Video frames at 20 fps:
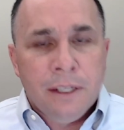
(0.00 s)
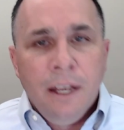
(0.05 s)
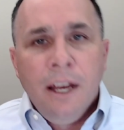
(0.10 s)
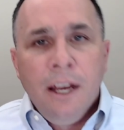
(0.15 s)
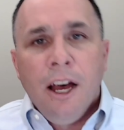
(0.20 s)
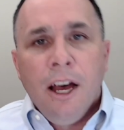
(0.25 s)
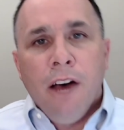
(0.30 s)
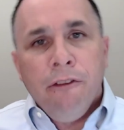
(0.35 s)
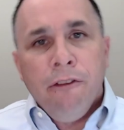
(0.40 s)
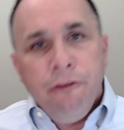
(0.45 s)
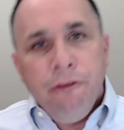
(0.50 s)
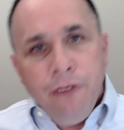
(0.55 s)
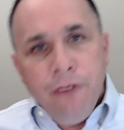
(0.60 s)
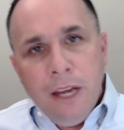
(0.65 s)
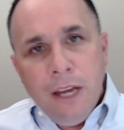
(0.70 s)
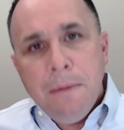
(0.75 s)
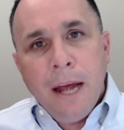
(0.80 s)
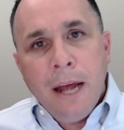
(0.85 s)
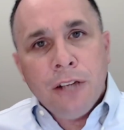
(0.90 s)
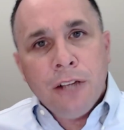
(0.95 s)
of
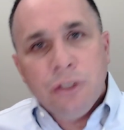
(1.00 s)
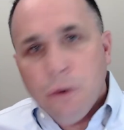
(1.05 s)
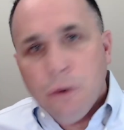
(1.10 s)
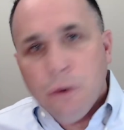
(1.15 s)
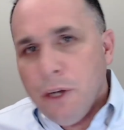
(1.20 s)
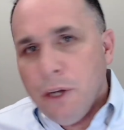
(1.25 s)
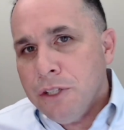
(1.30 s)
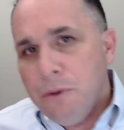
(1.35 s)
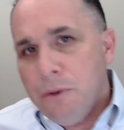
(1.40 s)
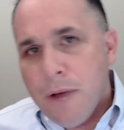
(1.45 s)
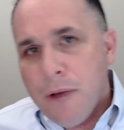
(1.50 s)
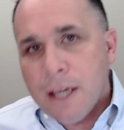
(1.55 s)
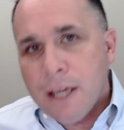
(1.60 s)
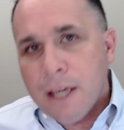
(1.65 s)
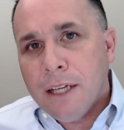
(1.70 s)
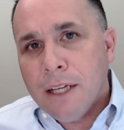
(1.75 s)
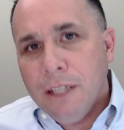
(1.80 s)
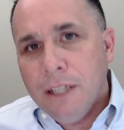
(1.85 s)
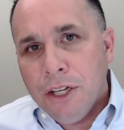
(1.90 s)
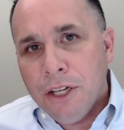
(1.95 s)
feedback, stories, and
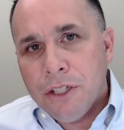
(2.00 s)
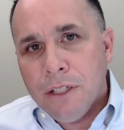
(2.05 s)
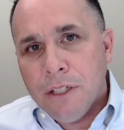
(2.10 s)
recognition